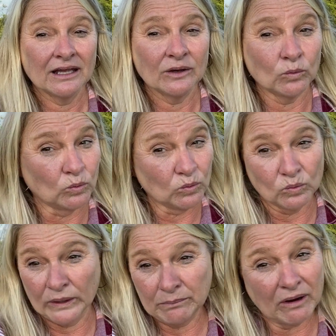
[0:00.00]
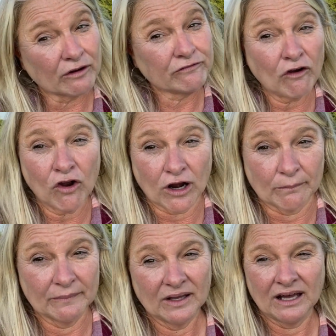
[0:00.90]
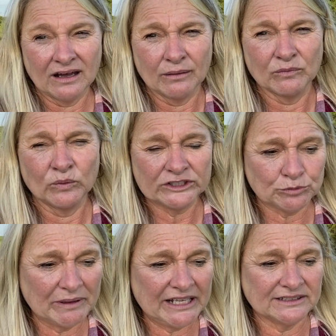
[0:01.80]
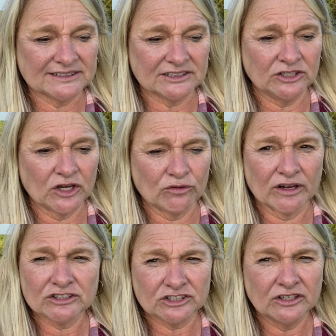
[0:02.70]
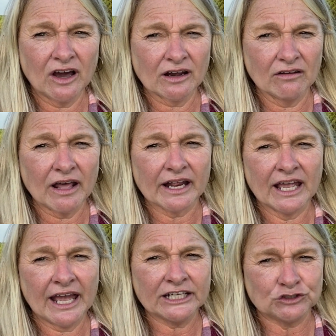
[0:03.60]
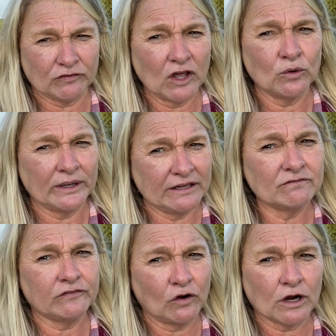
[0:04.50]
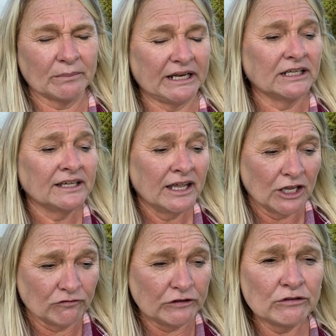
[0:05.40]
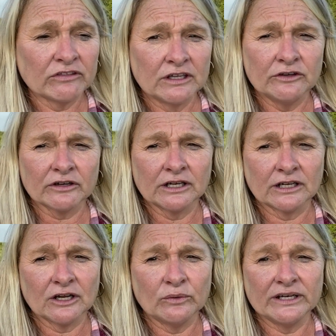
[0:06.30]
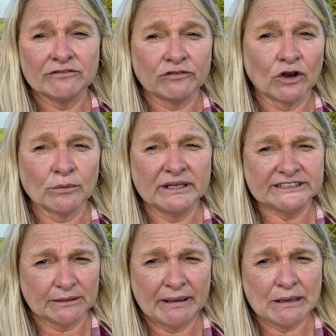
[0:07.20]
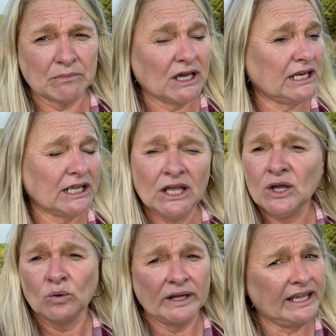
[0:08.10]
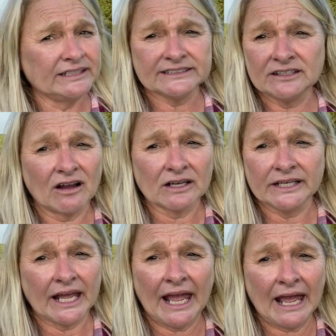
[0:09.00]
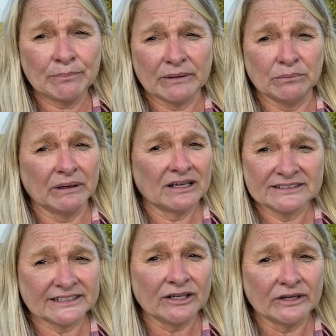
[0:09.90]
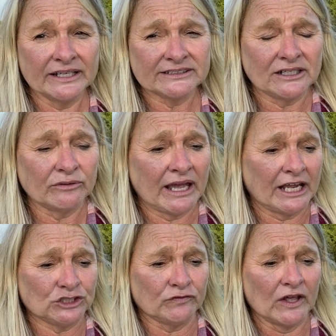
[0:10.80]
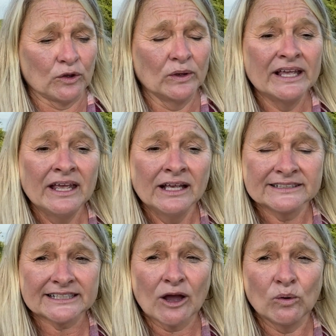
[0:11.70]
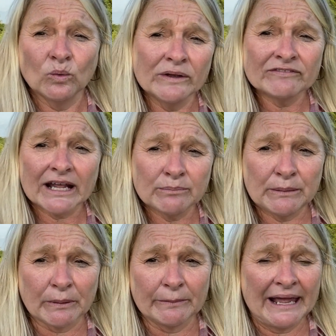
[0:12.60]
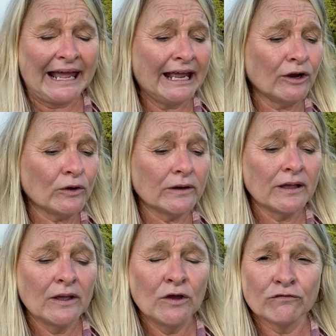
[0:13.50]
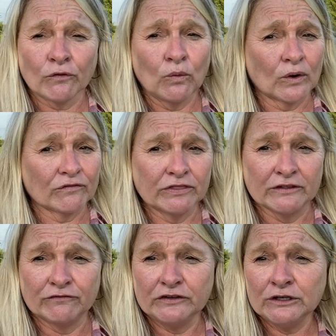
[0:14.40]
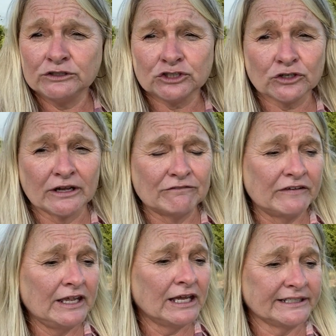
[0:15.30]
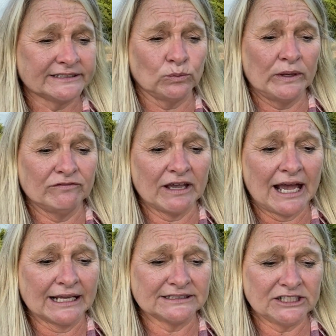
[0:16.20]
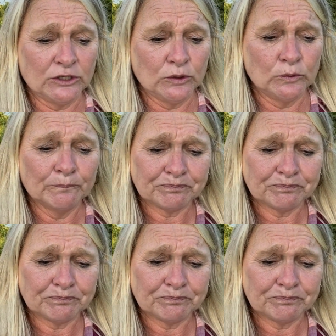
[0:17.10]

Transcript: which means, you know, there's not a lot of cash flow in farming. If you think you're going to go into farming to make money, it's not going to happen because there is no cash flow. So we've got to be prepared for the future events. We've got to,